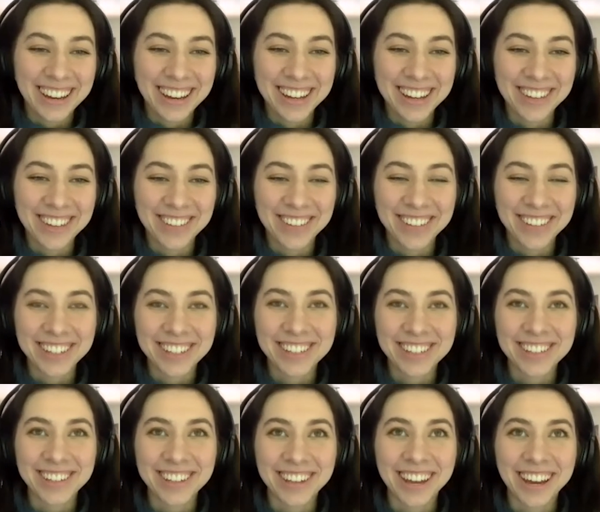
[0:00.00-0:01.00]
can relate
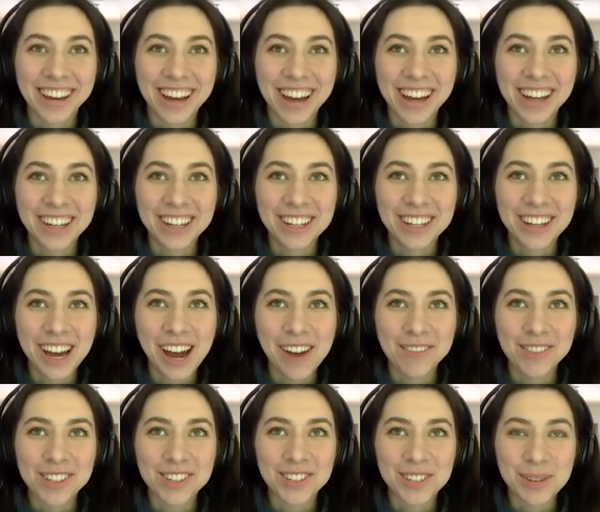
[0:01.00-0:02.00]
to that. I
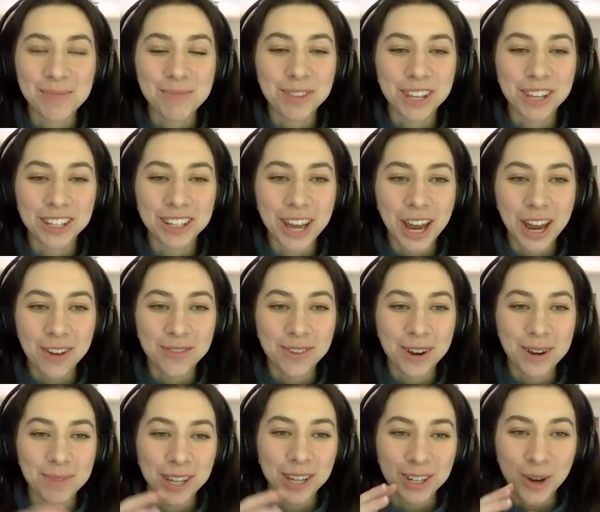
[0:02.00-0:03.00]
have the same thing. Yeah, if
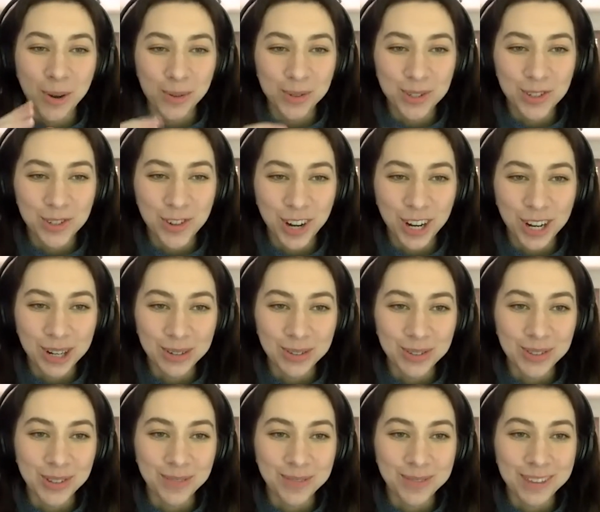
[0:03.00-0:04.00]
I'm like concentrating on
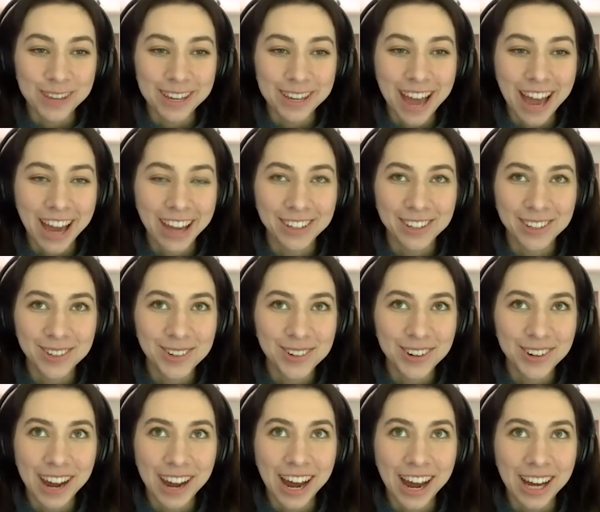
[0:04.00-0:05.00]
something, I
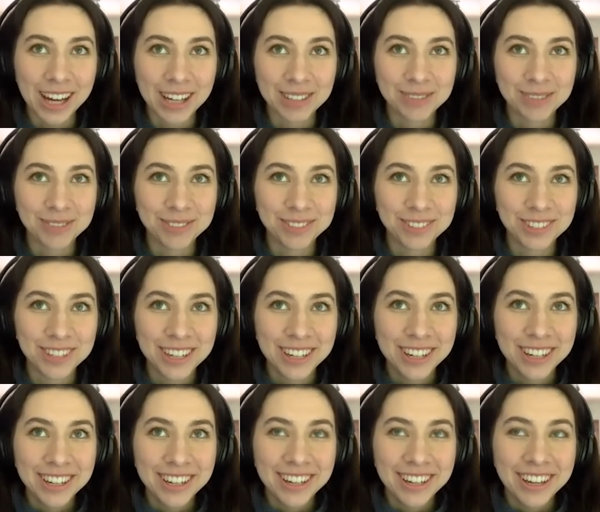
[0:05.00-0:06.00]
couldn't have
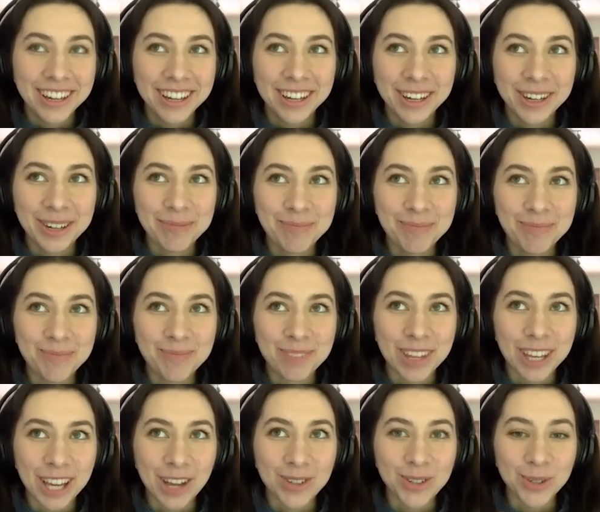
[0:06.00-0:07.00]

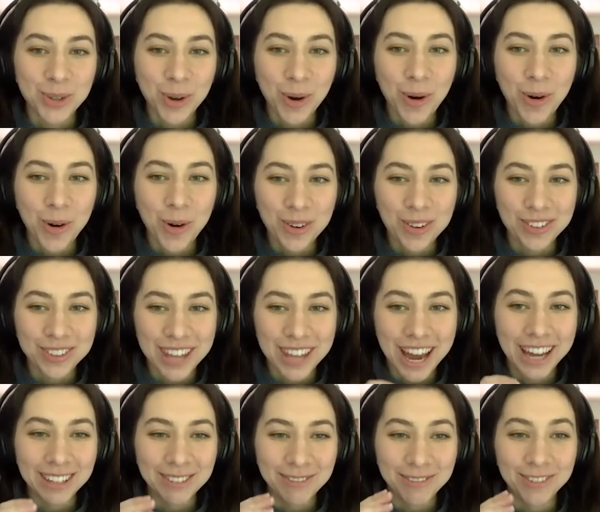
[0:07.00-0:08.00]
like a song that
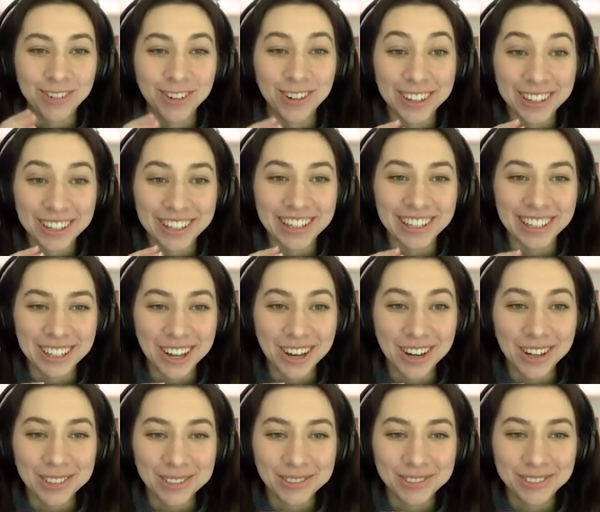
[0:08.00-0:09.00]
I really
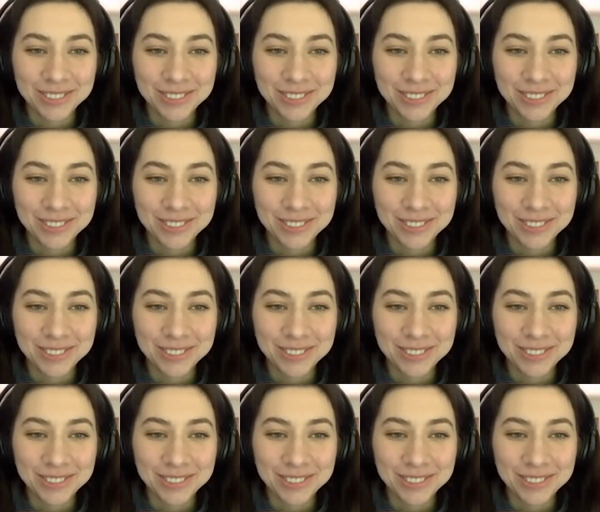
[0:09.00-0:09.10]
love